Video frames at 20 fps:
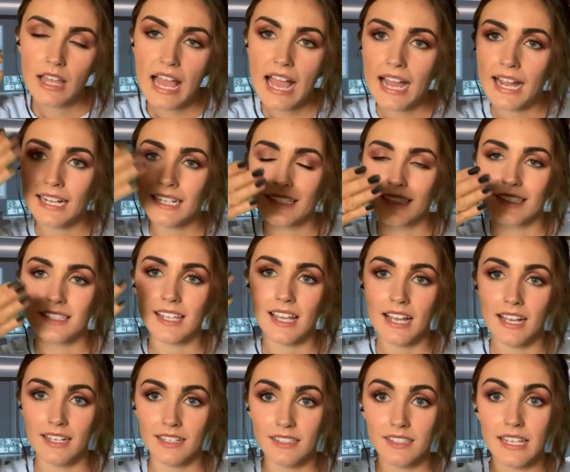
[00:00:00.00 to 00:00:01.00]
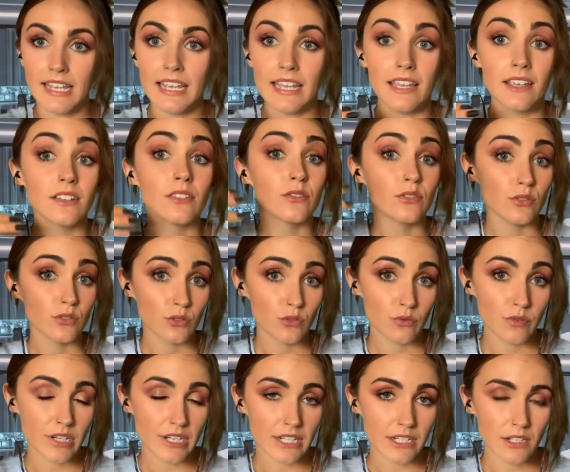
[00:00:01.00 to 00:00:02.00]
acts as a
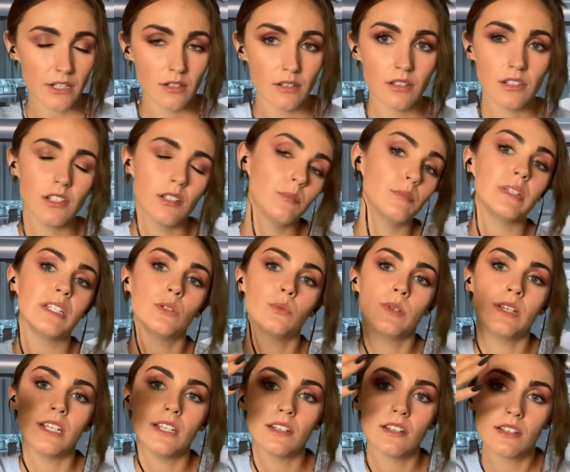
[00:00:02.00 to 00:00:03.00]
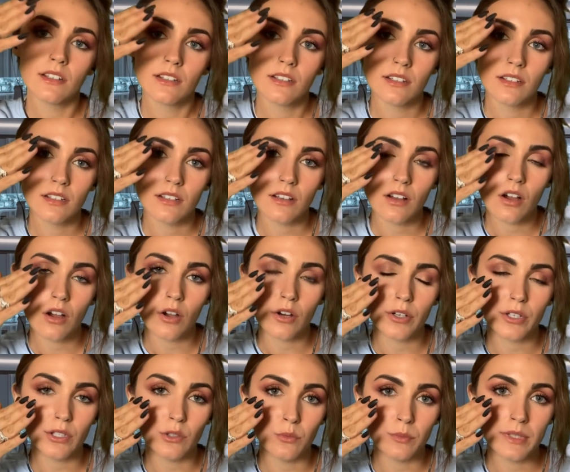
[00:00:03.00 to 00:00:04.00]
screen between our
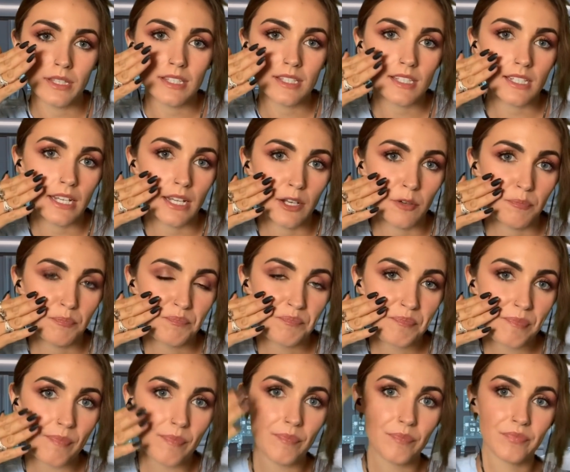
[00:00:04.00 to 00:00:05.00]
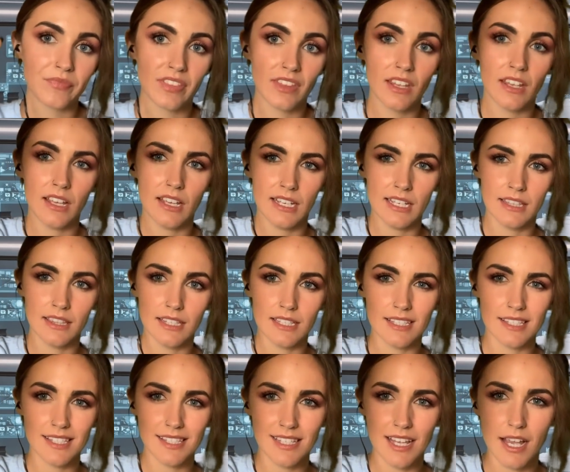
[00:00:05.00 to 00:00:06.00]
human skin and the
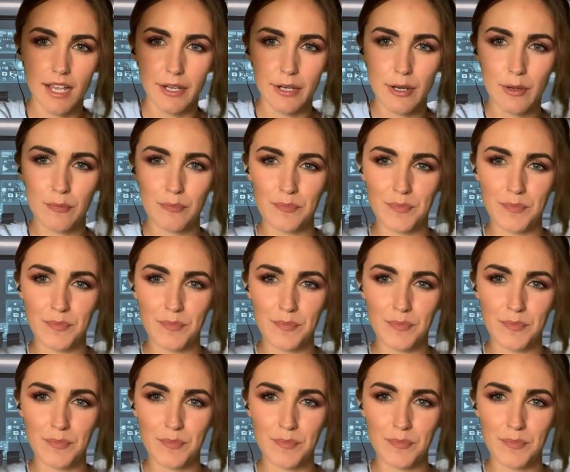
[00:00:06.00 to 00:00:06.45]
sun.